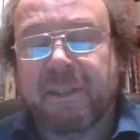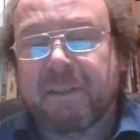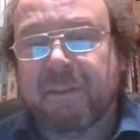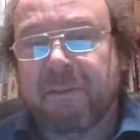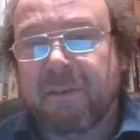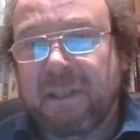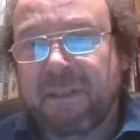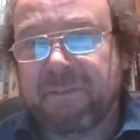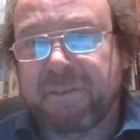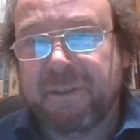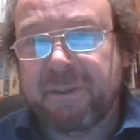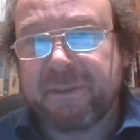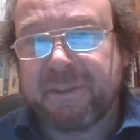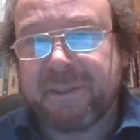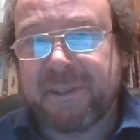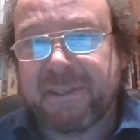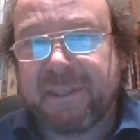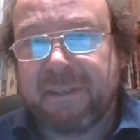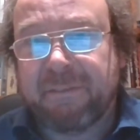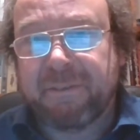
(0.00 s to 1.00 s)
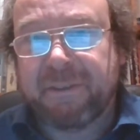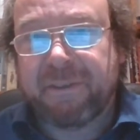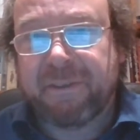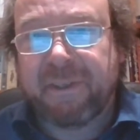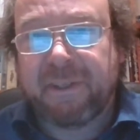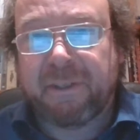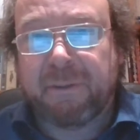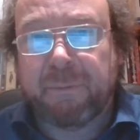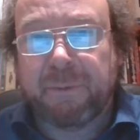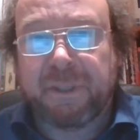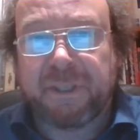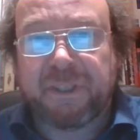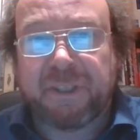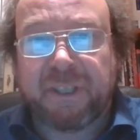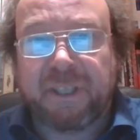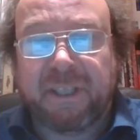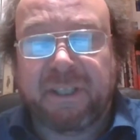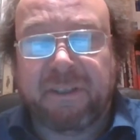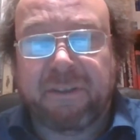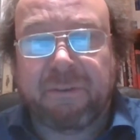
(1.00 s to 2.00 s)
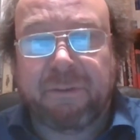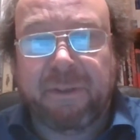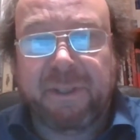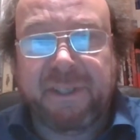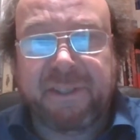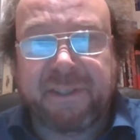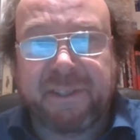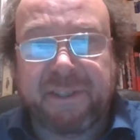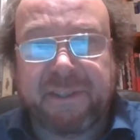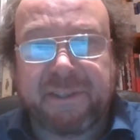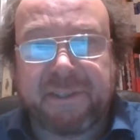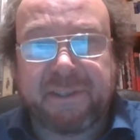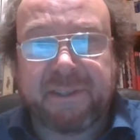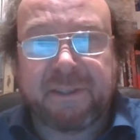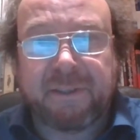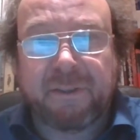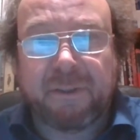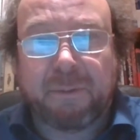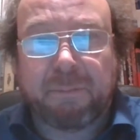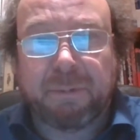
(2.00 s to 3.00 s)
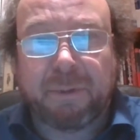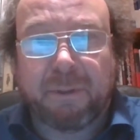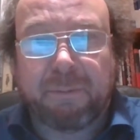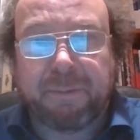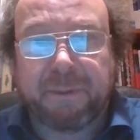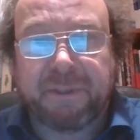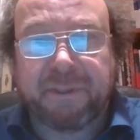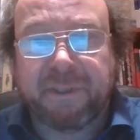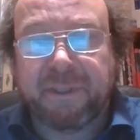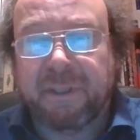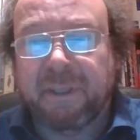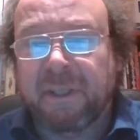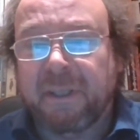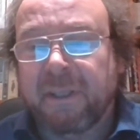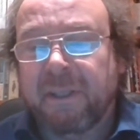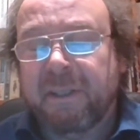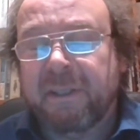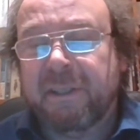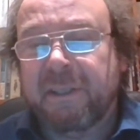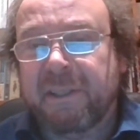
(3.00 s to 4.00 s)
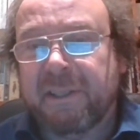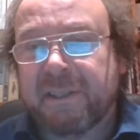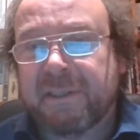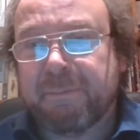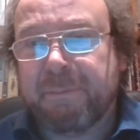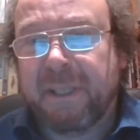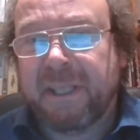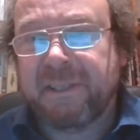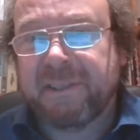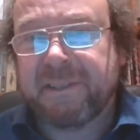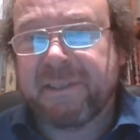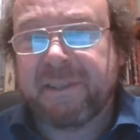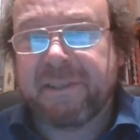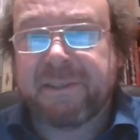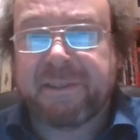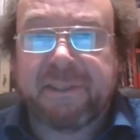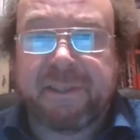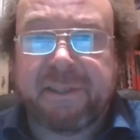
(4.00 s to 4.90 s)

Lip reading: Revenues is everything which increases your property. Expenses